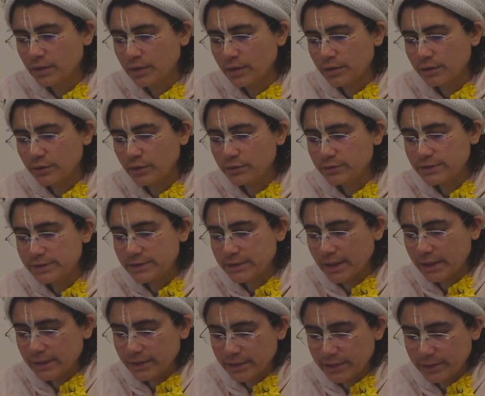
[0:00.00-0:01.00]
Those
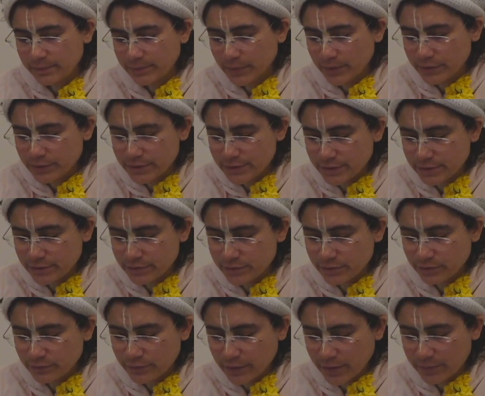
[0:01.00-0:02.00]
saintly persons
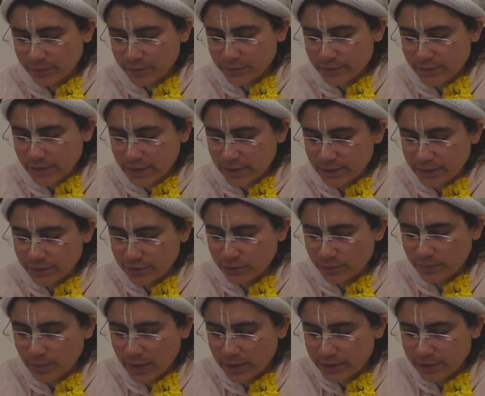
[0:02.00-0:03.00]
who represent the
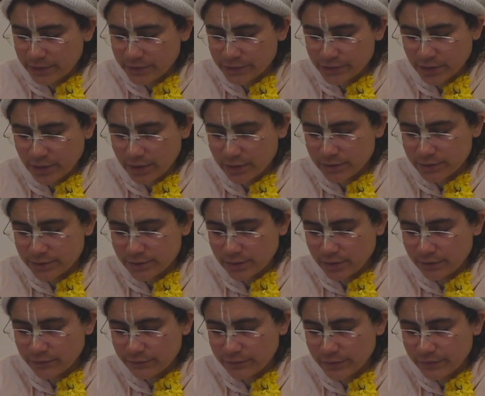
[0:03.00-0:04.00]
Upanishads
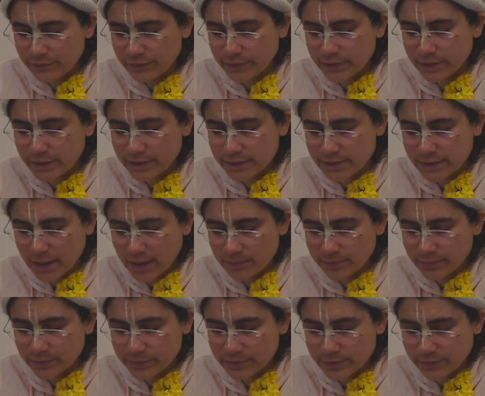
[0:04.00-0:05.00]
are vivid
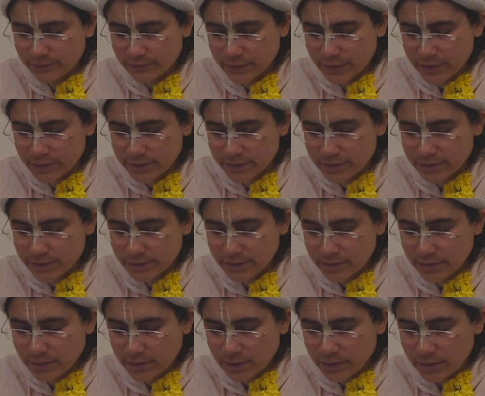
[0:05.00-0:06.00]
examples of this.
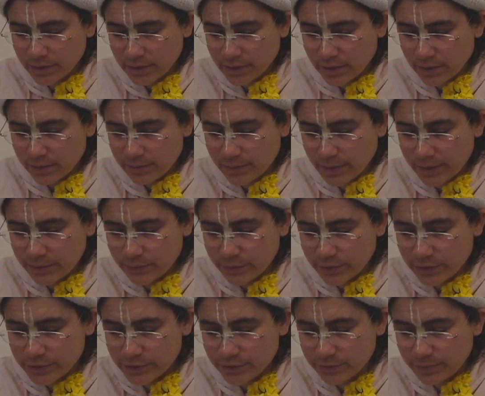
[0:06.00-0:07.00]
By
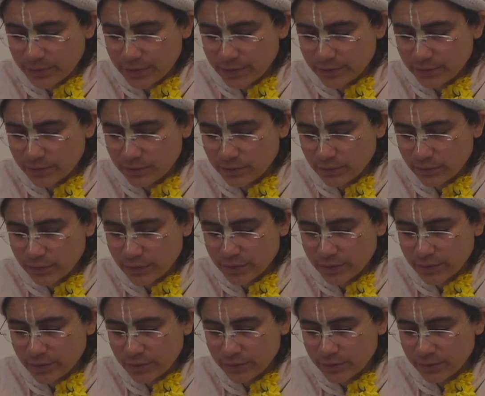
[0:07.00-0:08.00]
worshipping the
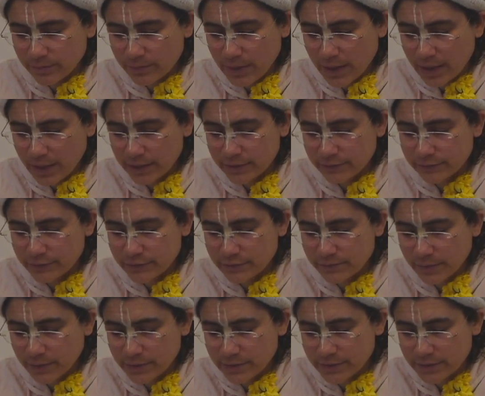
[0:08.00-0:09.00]
Lord on the path of
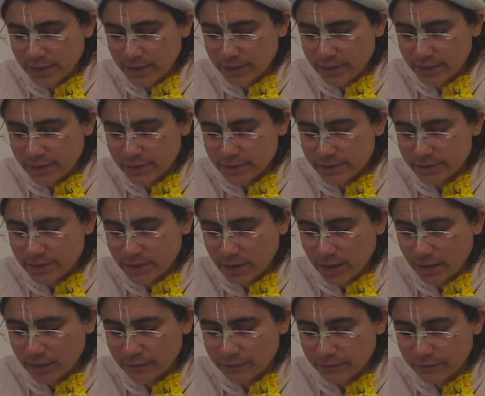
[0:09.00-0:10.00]
spontaneous
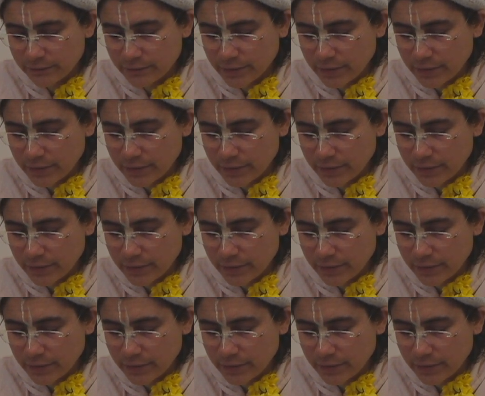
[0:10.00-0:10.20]
love,